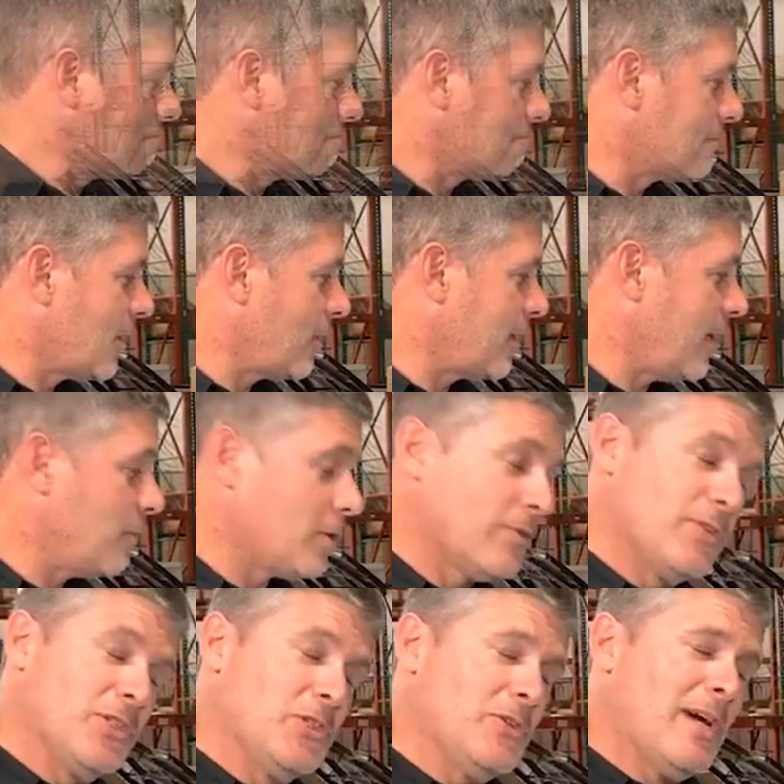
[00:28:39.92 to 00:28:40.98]
Okay, well, if
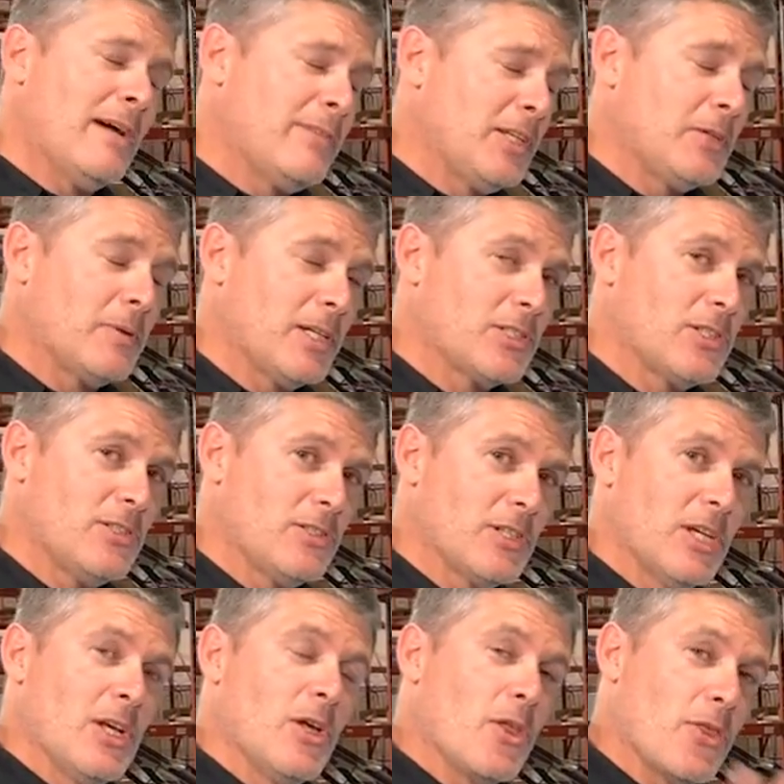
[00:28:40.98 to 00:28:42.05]
you do have any questions,
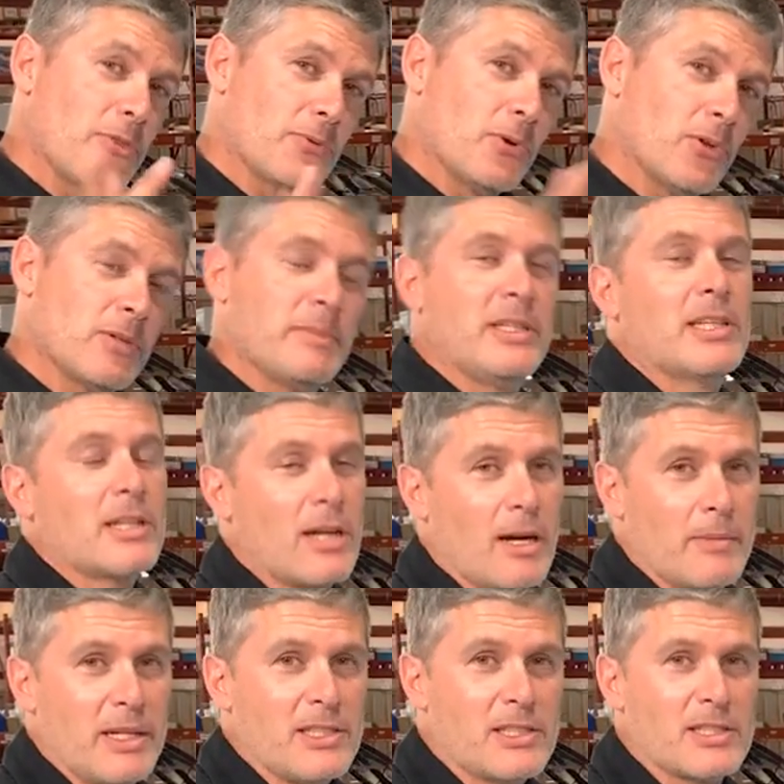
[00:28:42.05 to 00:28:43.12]
throw them in the
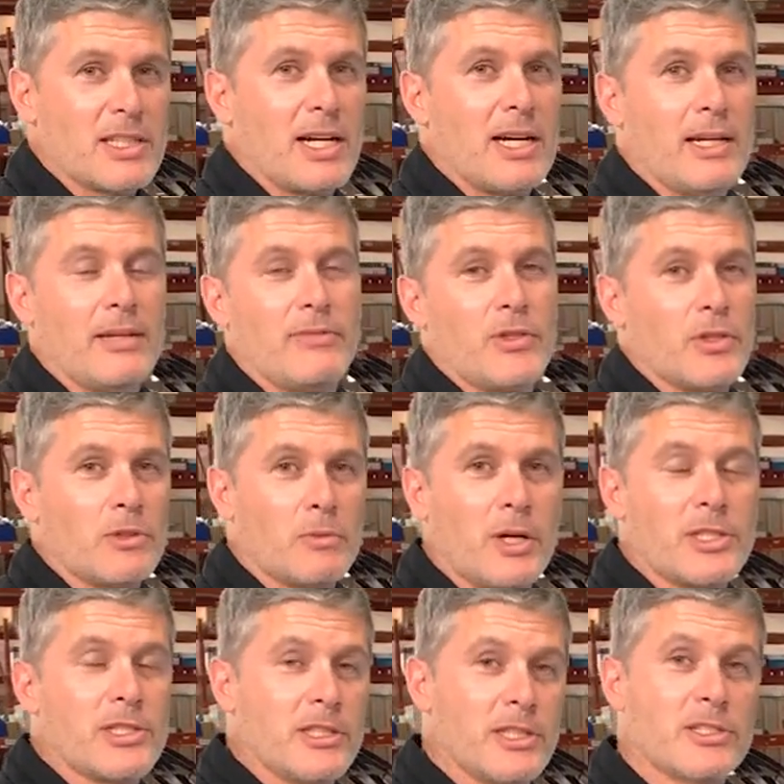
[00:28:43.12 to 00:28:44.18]
comments. If you're
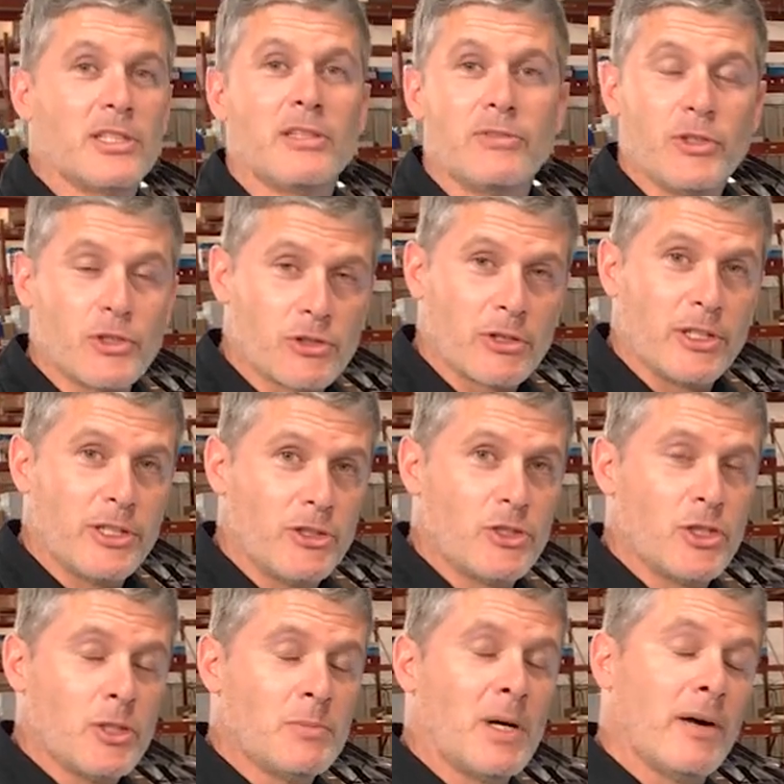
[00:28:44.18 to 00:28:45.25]
watching this in the future on
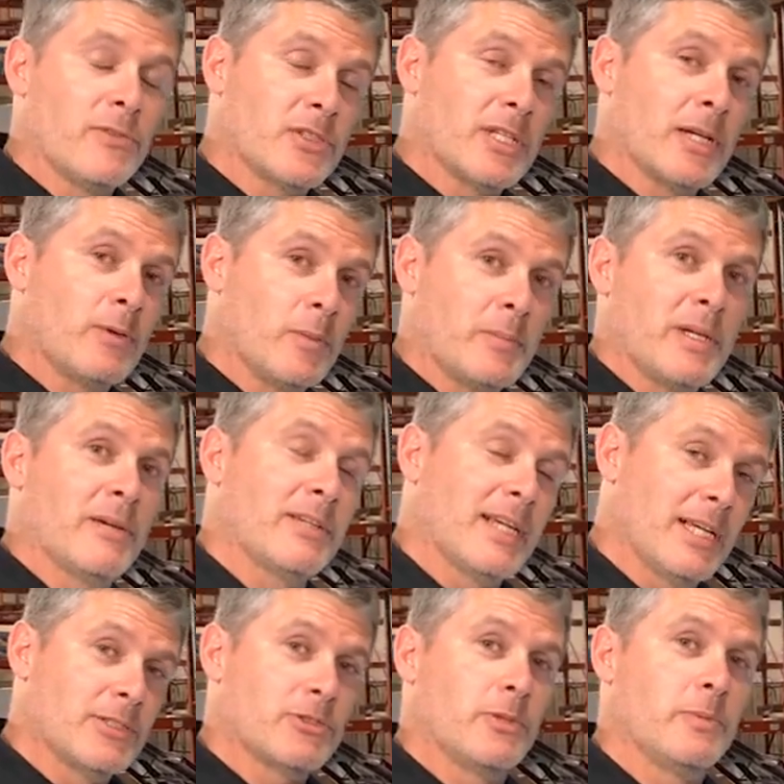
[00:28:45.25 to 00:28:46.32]
YouTube, obviously I won't be able to
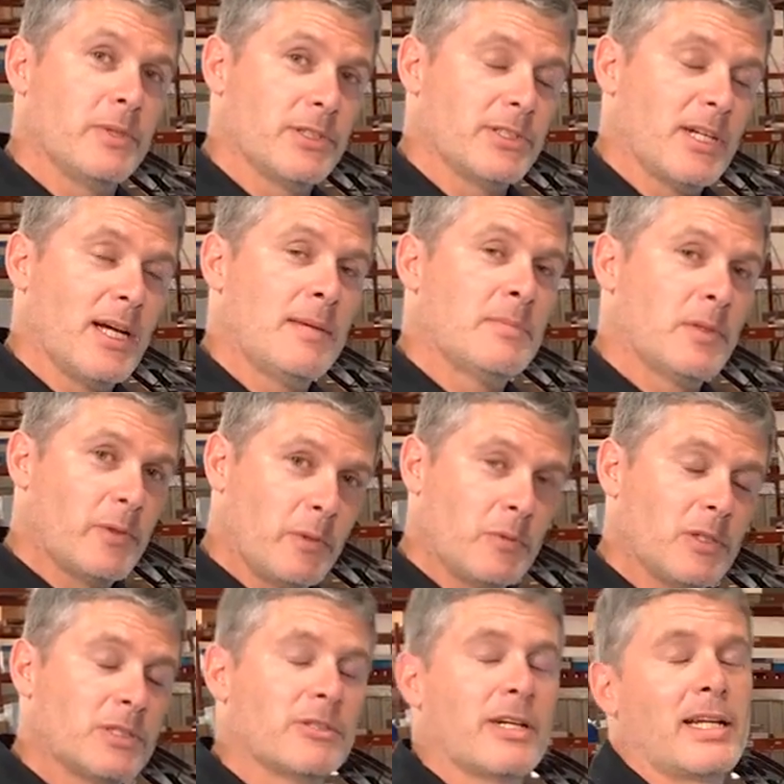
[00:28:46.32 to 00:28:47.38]
answer in real time, but we
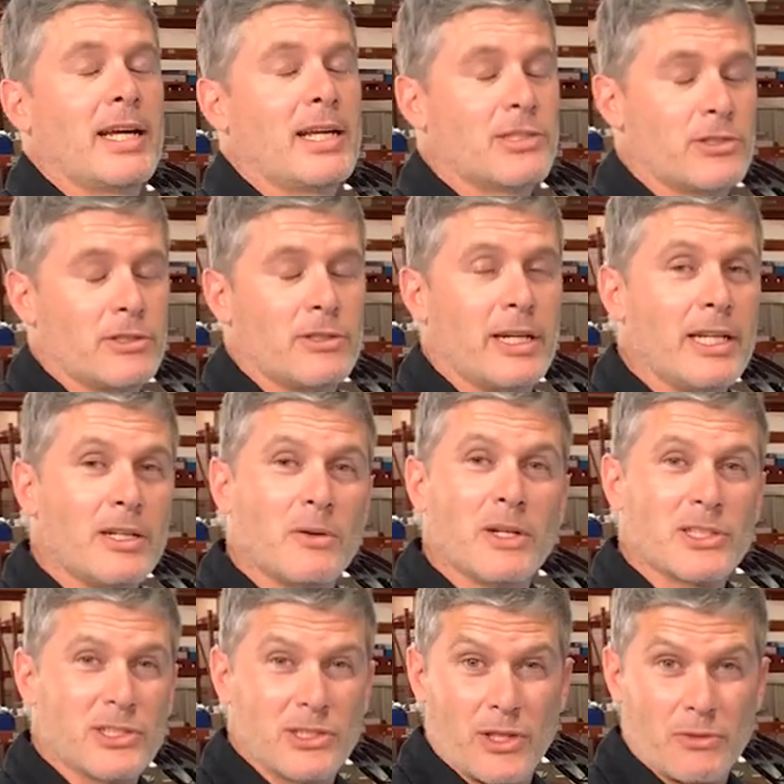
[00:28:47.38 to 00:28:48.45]
will try to answer any
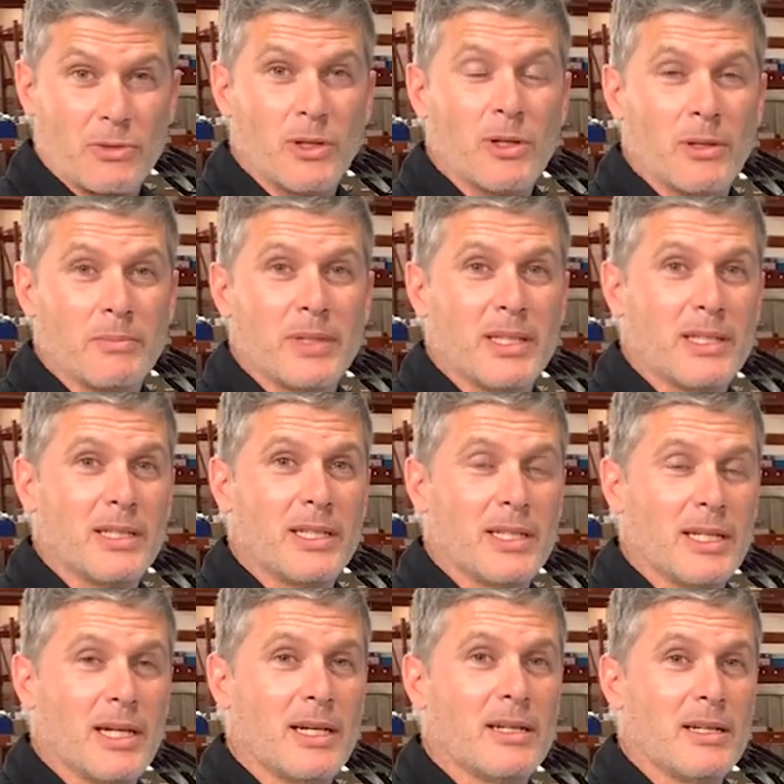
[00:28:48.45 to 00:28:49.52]
questions that throw up in
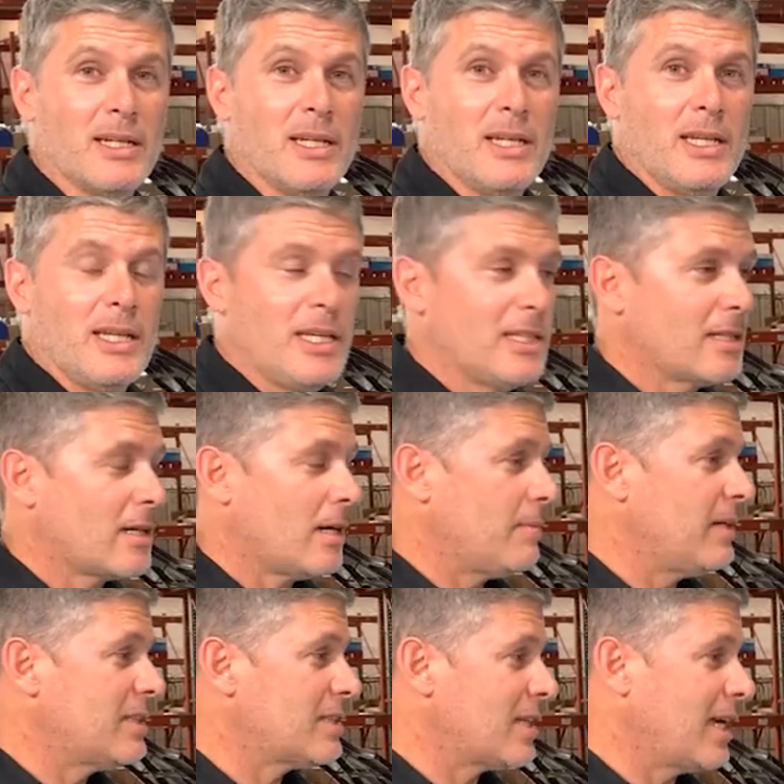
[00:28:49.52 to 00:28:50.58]
the
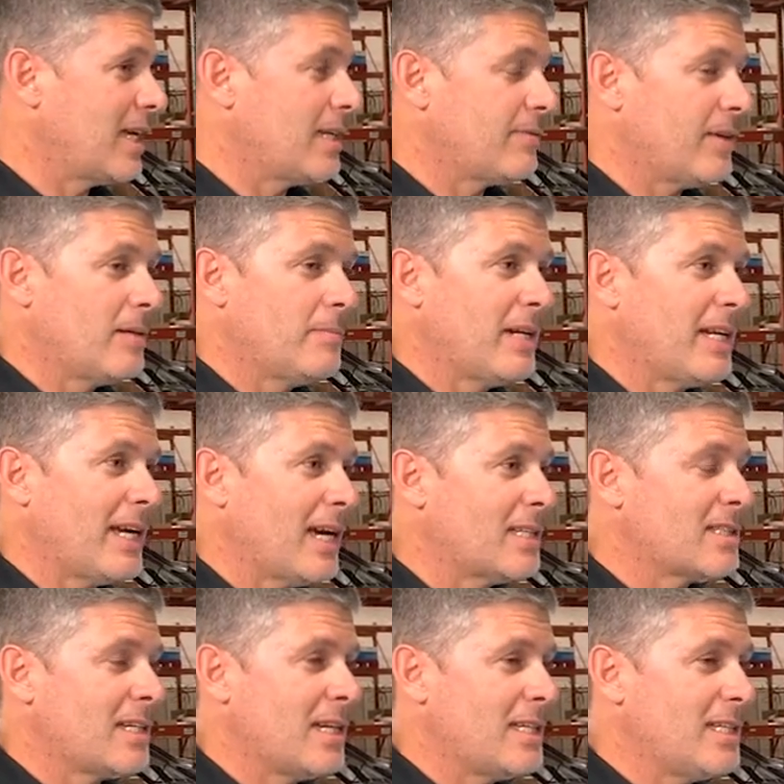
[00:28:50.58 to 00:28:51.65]
comments. And if anybody has
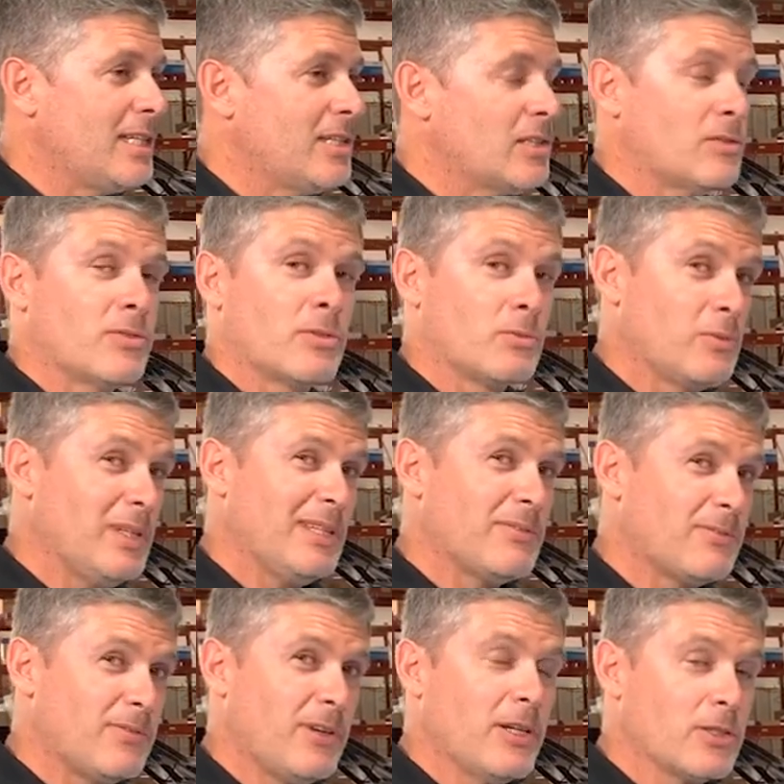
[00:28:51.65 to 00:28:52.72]
any ideas for really
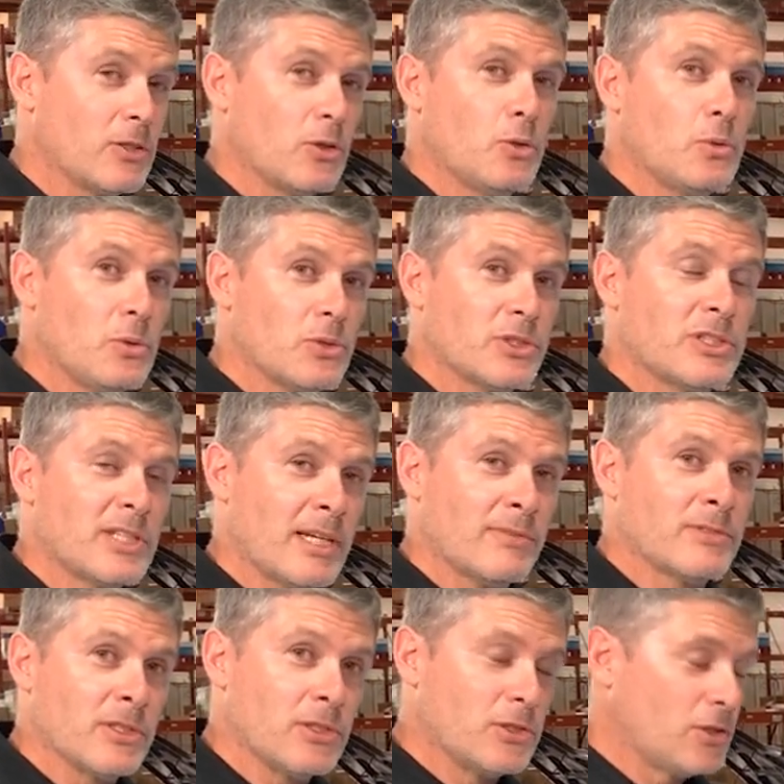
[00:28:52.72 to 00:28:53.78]
fun, cool stuff
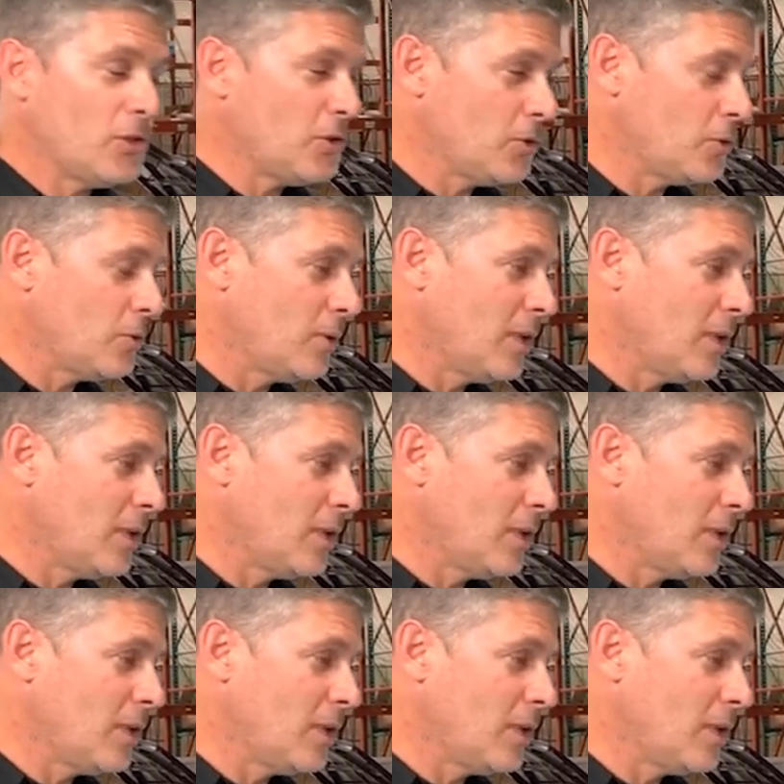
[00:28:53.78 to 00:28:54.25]
to do,